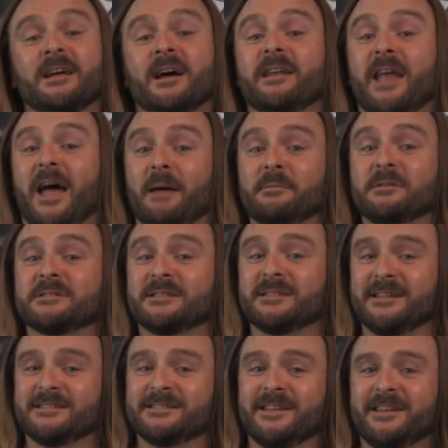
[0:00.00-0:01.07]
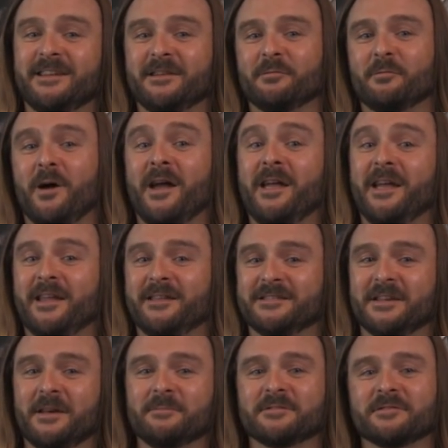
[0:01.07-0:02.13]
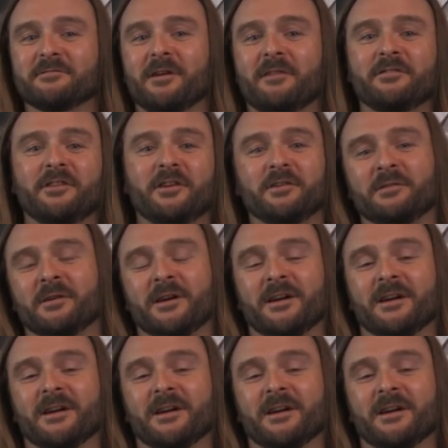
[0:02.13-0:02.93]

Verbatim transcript: and Amazon is leading the way in terms of revenue.